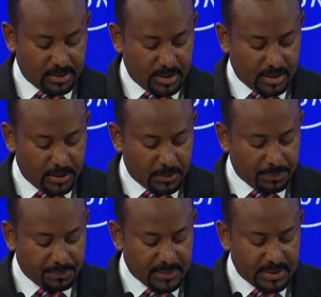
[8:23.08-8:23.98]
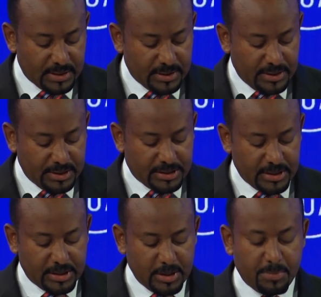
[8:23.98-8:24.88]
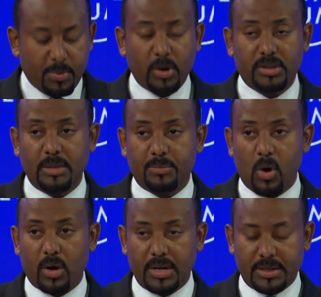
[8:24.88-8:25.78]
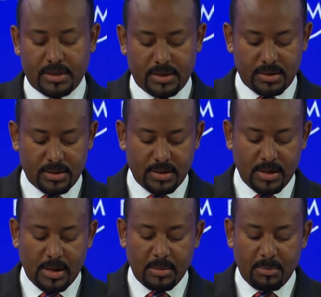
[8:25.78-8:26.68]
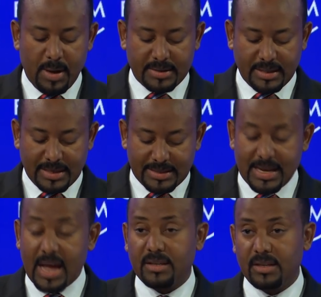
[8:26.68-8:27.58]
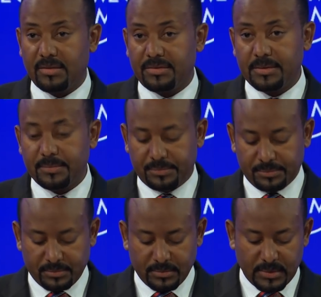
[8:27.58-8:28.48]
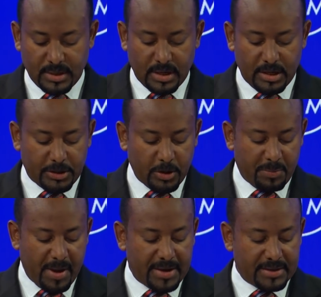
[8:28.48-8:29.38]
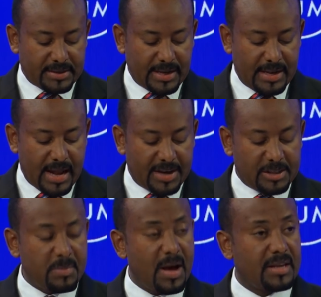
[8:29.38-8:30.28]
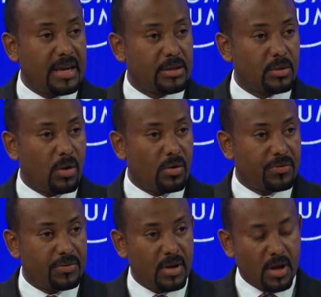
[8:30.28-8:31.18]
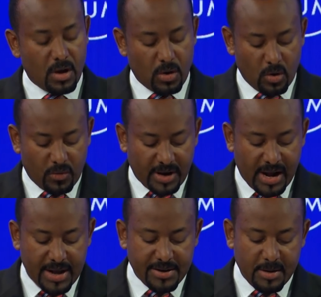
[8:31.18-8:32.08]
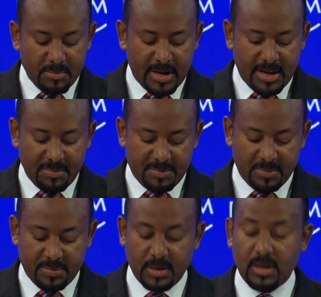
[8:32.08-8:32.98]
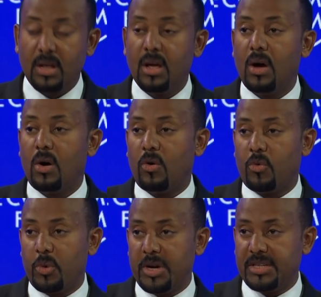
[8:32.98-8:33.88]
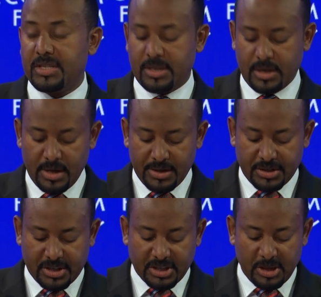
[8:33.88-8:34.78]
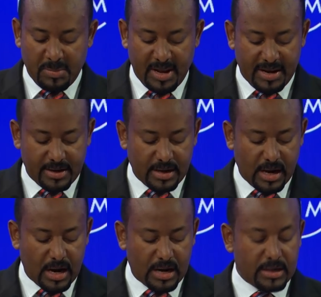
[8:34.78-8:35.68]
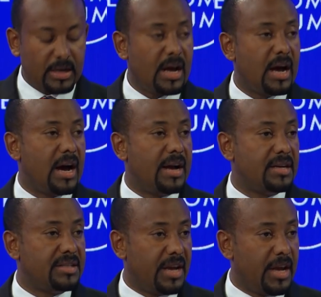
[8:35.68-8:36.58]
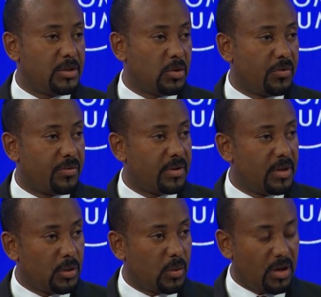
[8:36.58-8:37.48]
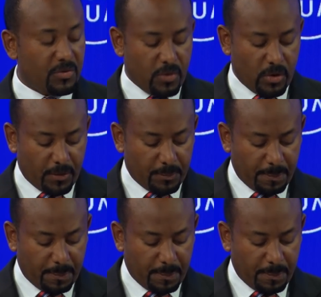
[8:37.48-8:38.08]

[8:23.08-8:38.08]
Thank you. This is important progress, but it is not enough. Ethiopia is a large market of over 100 million people, of which 60 million are under the age of 24.